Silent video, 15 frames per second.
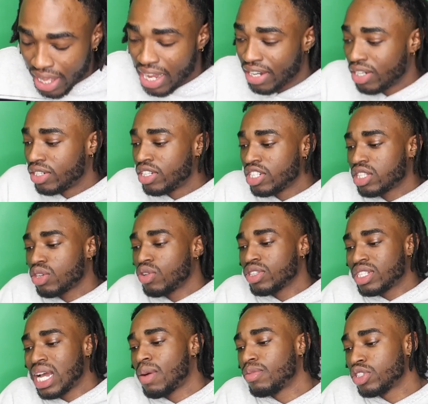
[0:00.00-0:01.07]
And this story
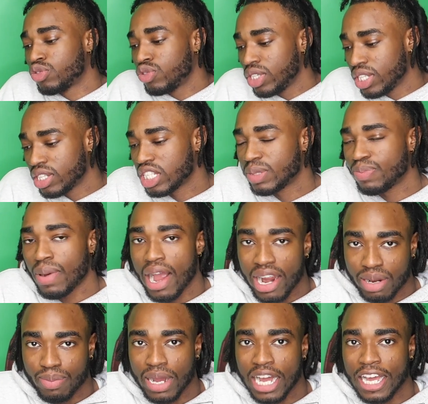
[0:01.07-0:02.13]
time was really
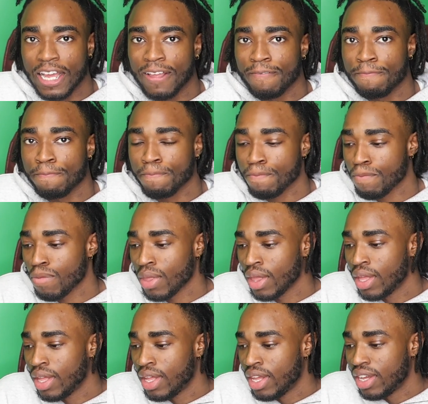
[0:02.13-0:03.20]
inspired by
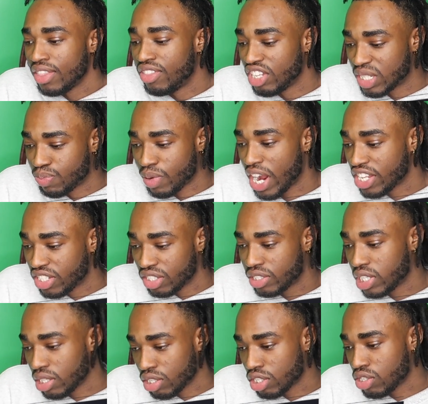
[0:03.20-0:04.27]
this Bryson
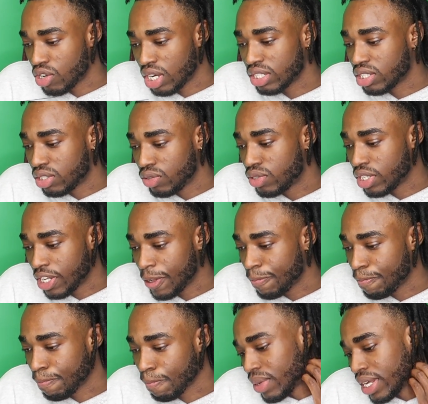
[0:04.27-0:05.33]
Tiller song I listened to today.
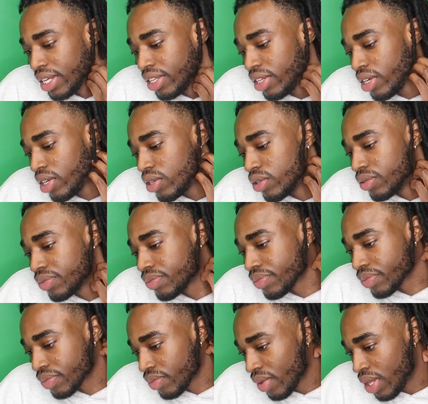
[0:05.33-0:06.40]
I'm like, yo,
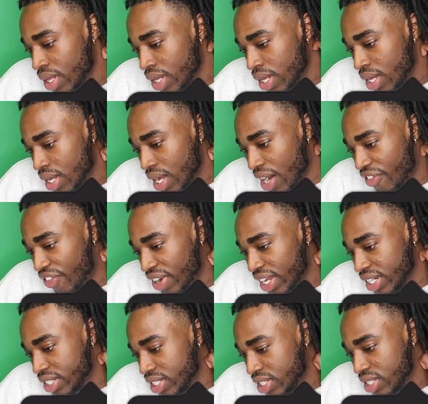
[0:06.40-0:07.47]
I feel
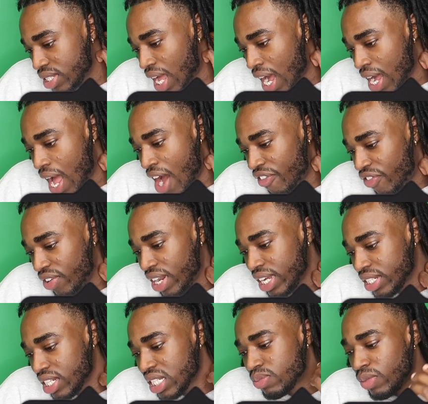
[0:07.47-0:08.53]
like this
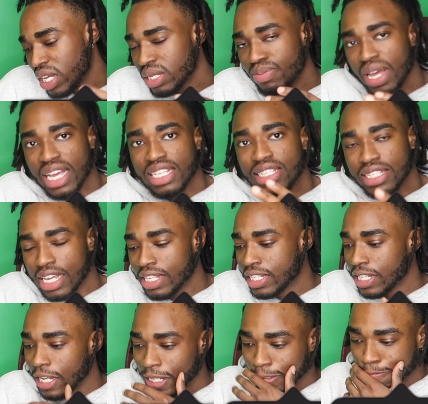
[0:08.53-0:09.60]
makes mad
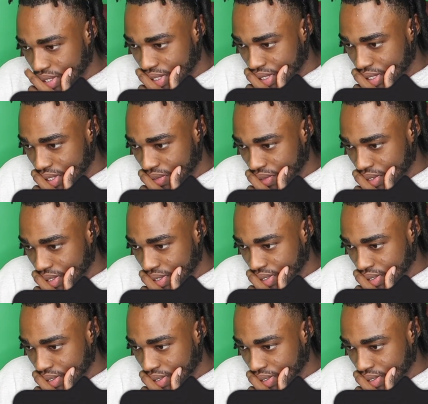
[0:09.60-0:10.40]
sense. Like, what is this one?